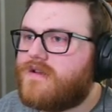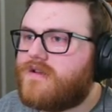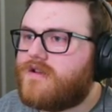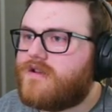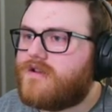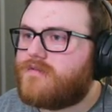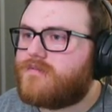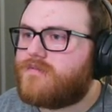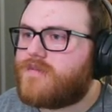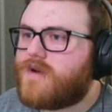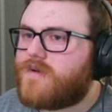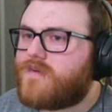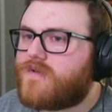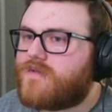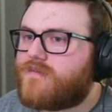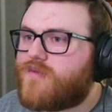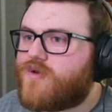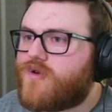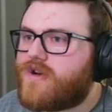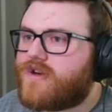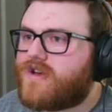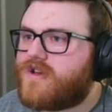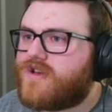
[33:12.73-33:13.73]
But with
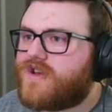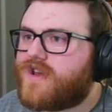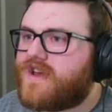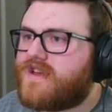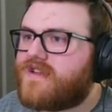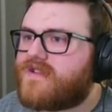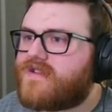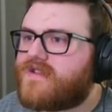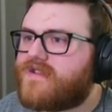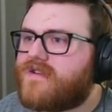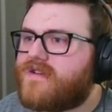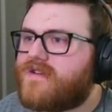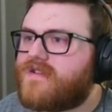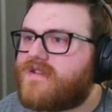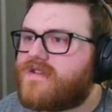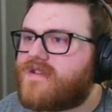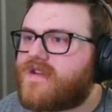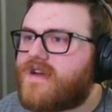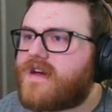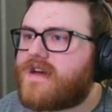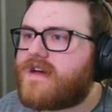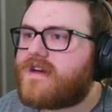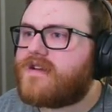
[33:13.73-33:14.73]
more goodies
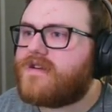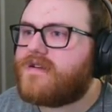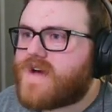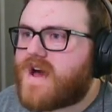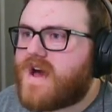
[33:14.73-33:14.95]
inside.